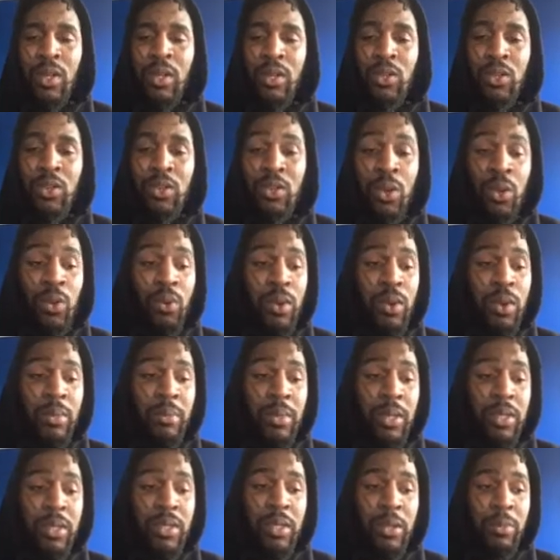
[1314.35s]
You know what
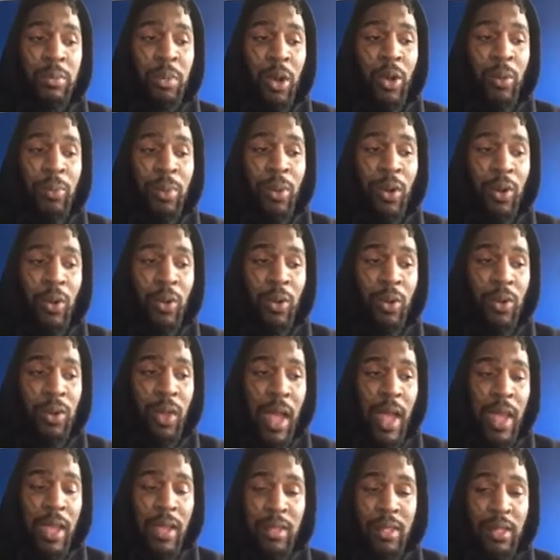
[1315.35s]
Mister Popo
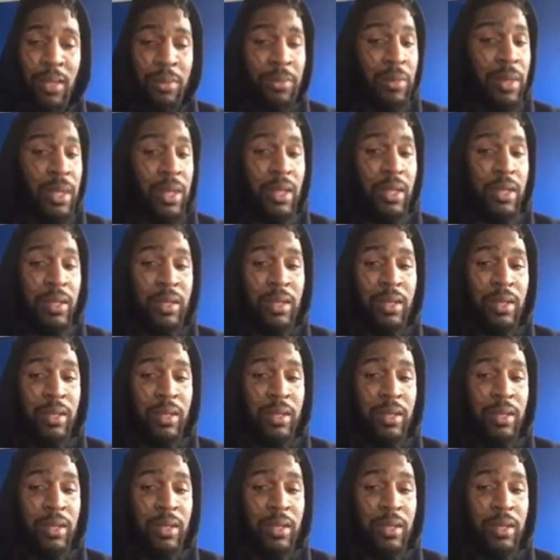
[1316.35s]
like to me?